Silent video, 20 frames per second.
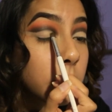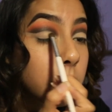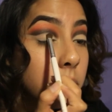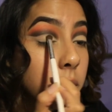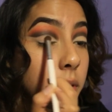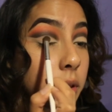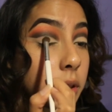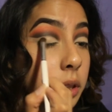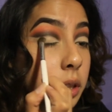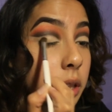
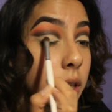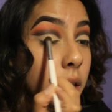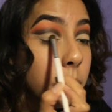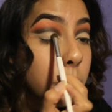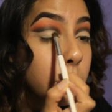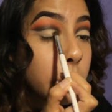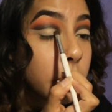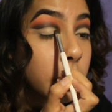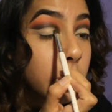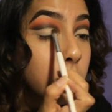We just
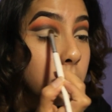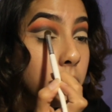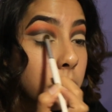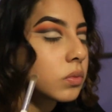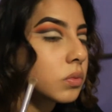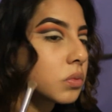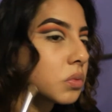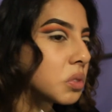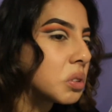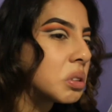tap.
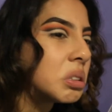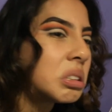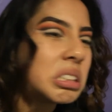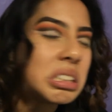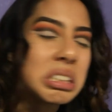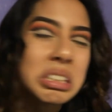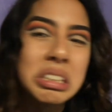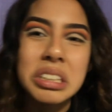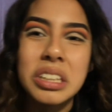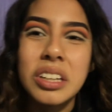Ooh,
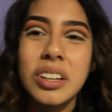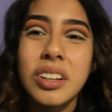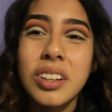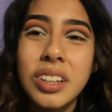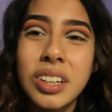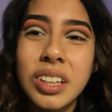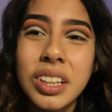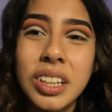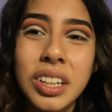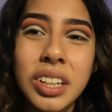this is an
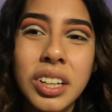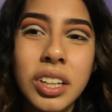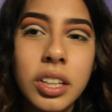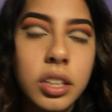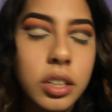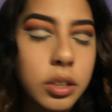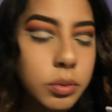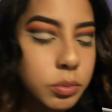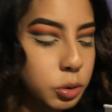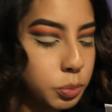ugly
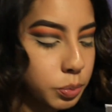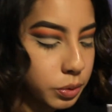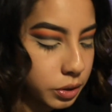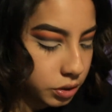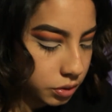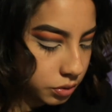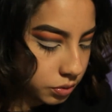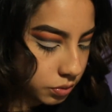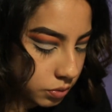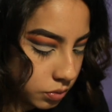color. I'm just
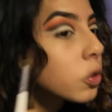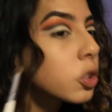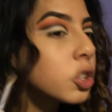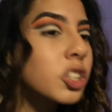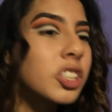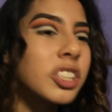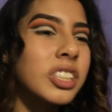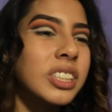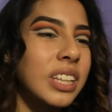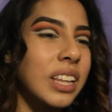playing. We
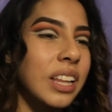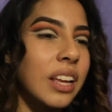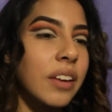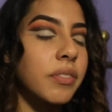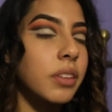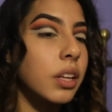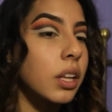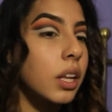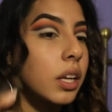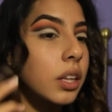should have just
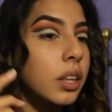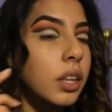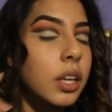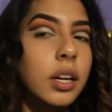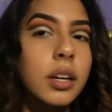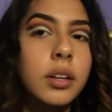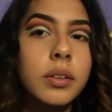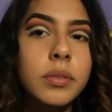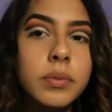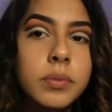left it like that.